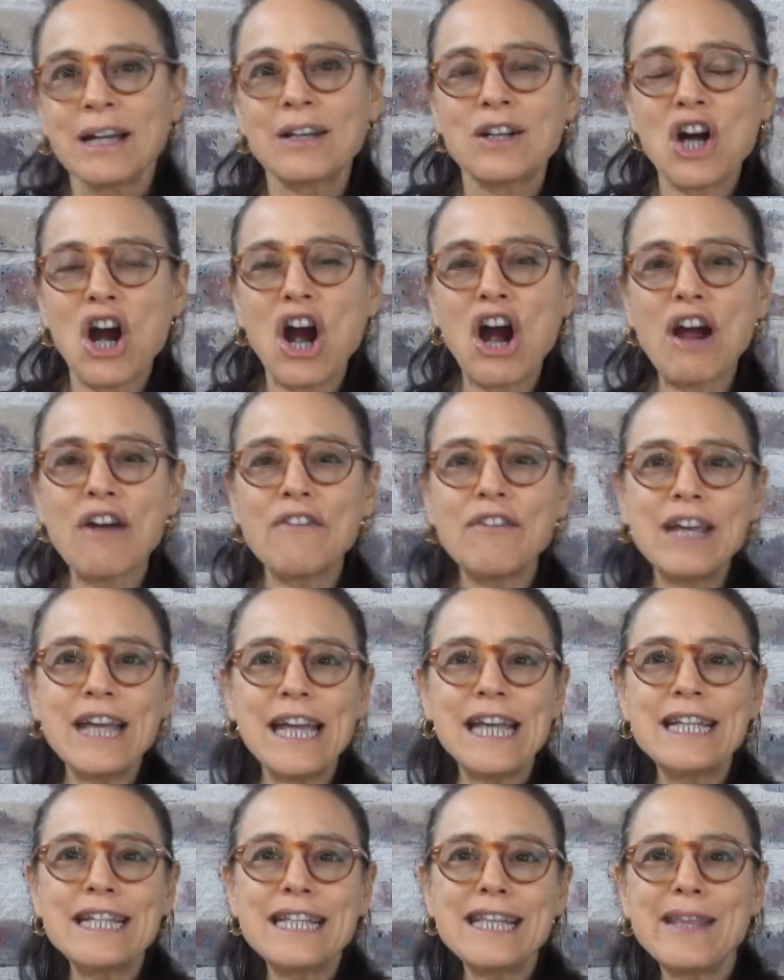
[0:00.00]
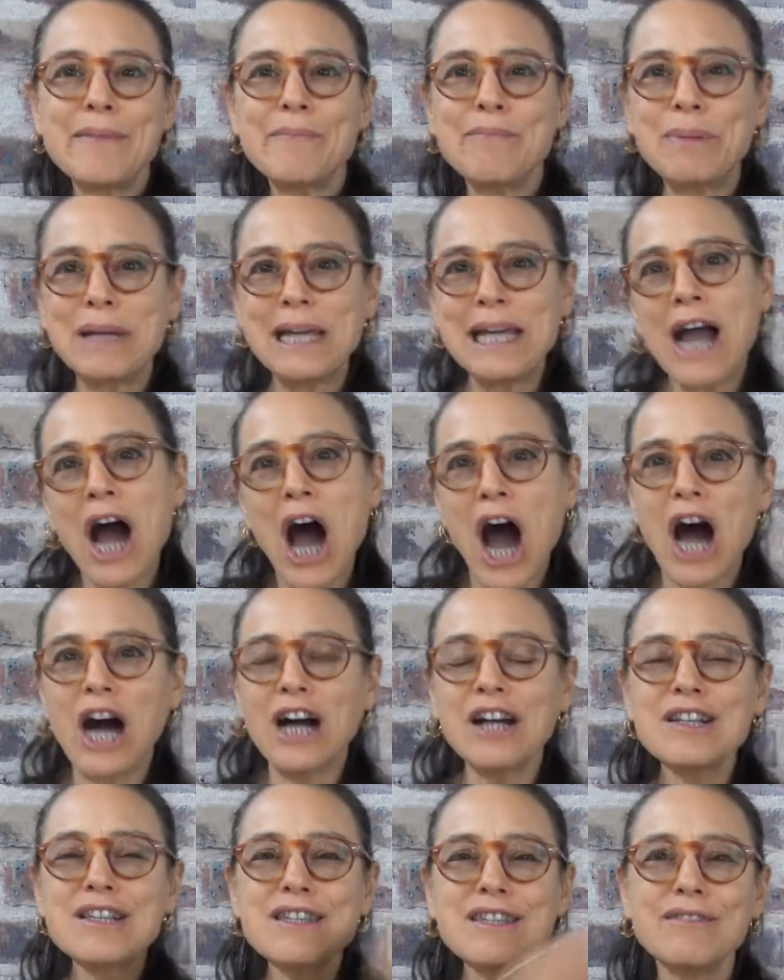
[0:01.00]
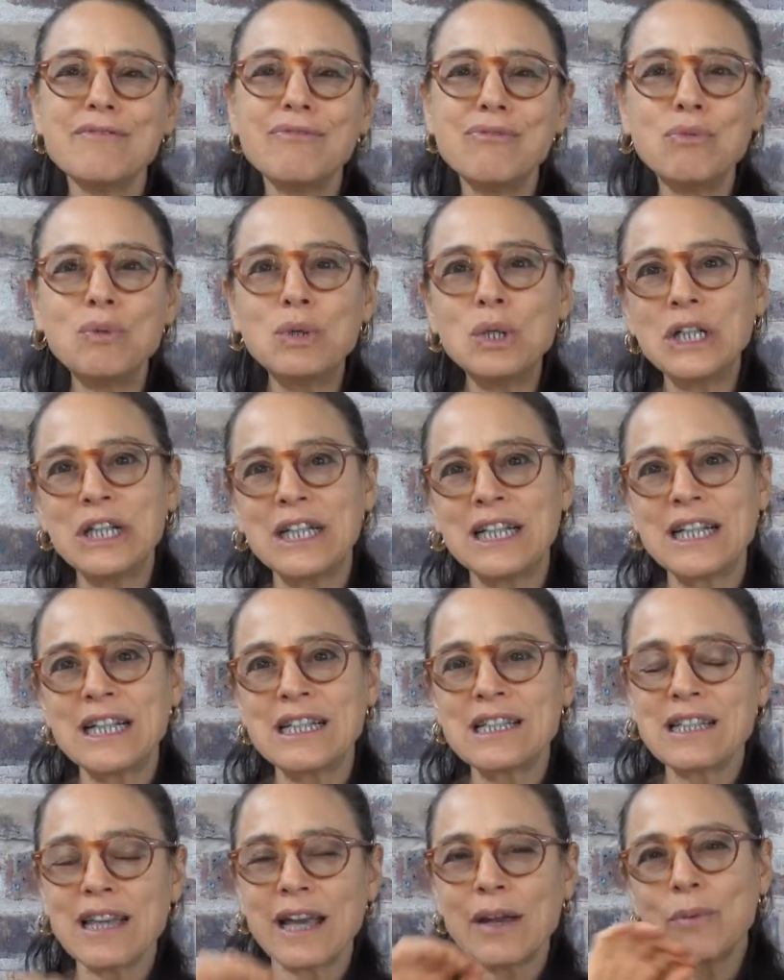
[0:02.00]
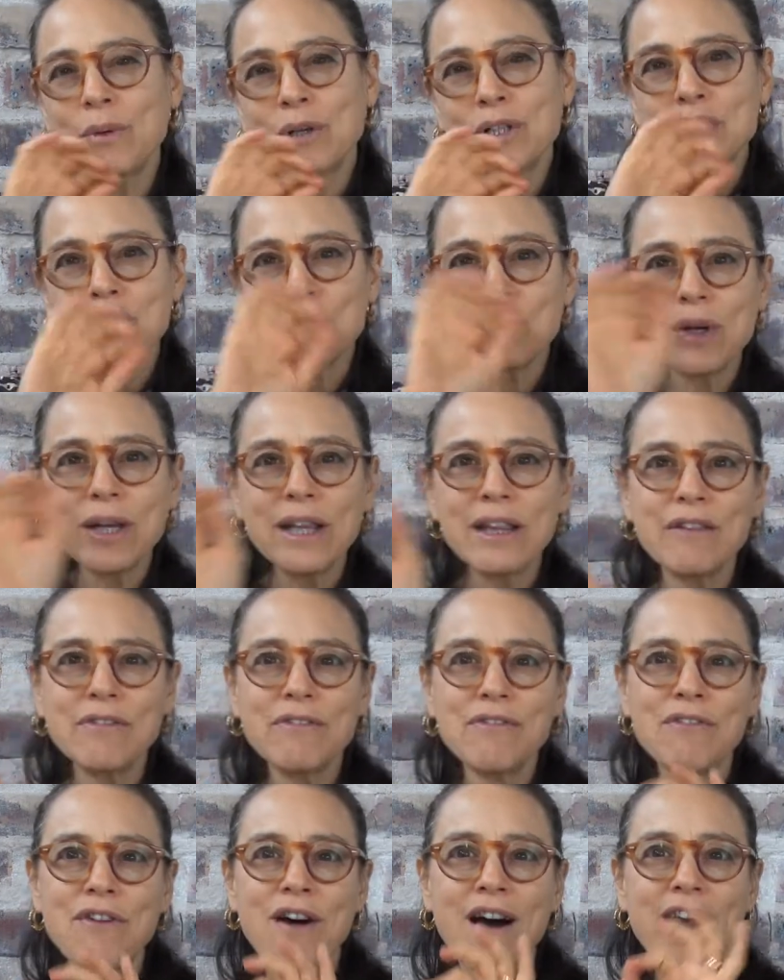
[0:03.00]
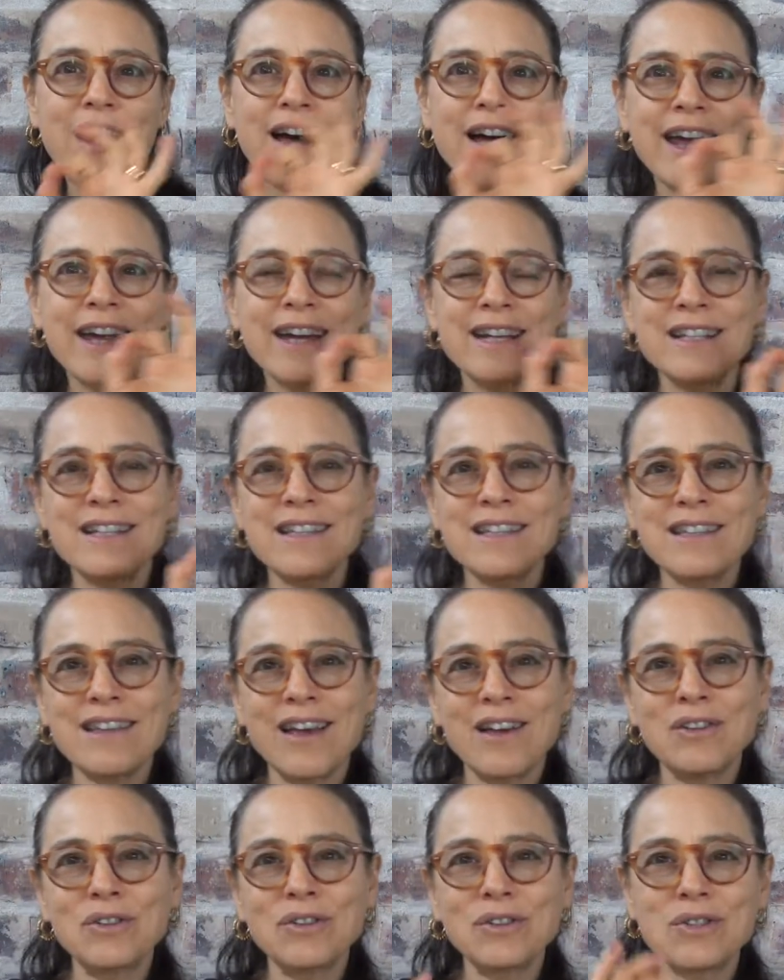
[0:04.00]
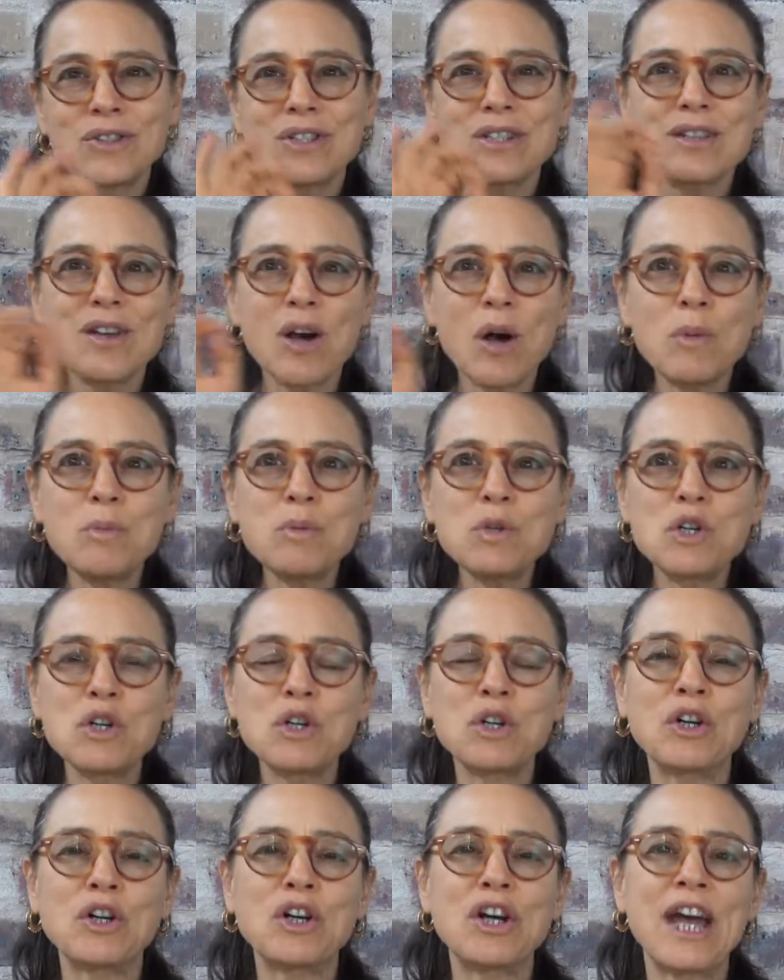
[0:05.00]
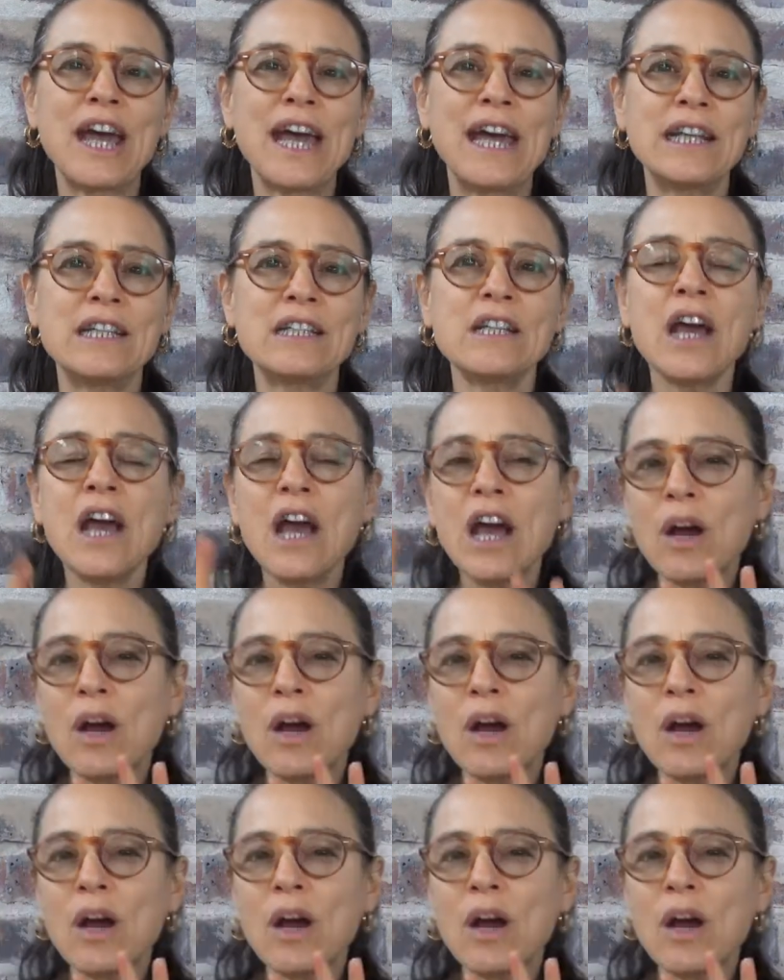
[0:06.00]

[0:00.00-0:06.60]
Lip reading: carving into the big hunks of wood, it's like we're doing the fine, subtle sculpture and